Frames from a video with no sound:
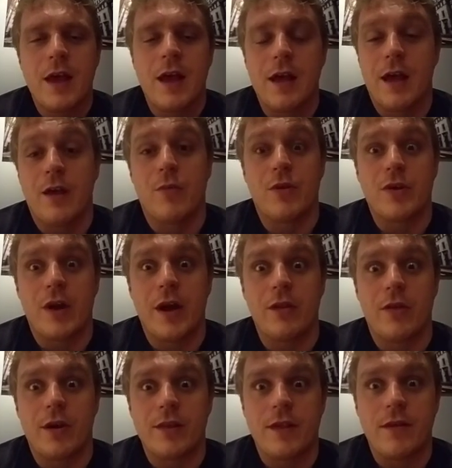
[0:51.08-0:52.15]
I wish I
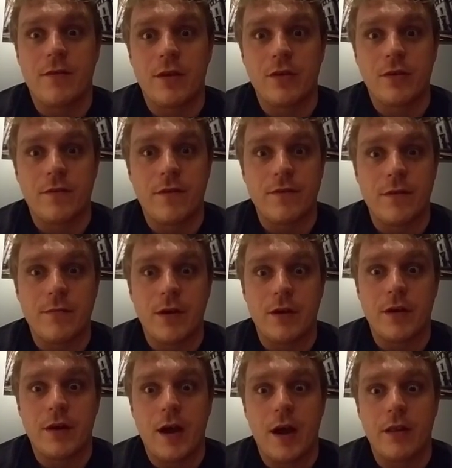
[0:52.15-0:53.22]
lost $750
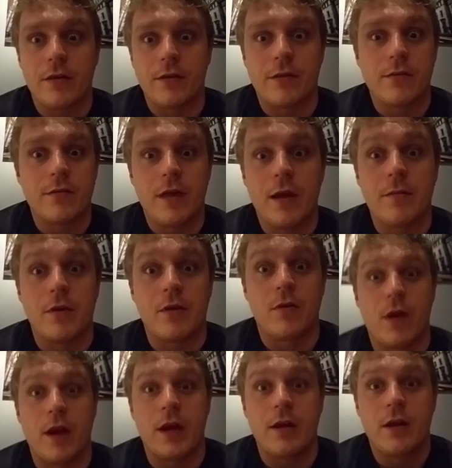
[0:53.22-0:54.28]
million. That'd be
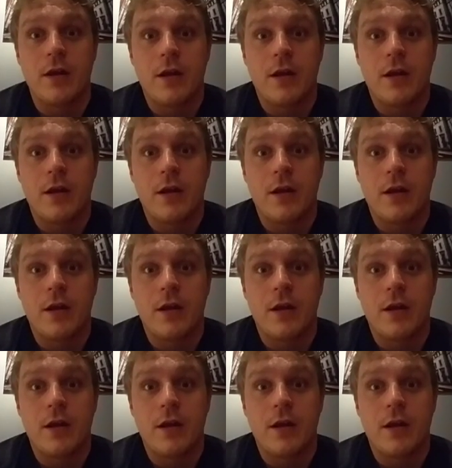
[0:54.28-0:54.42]
great.